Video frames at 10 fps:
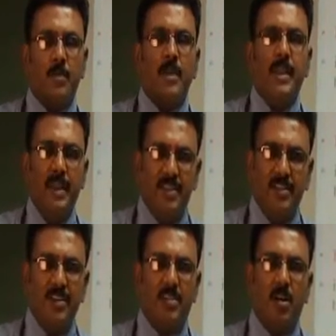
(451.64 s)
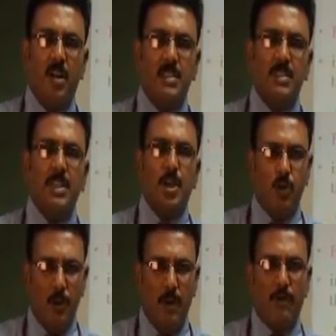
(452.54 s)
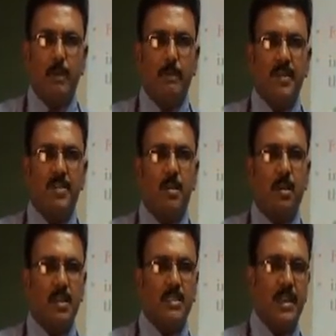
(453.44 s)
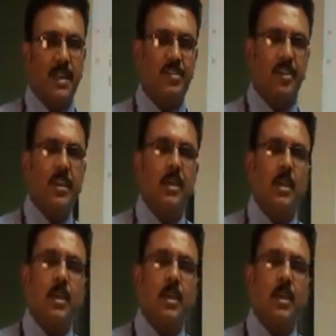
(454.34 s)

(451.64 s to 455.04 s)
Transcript: The industry is called as, a group of companies are called as industry,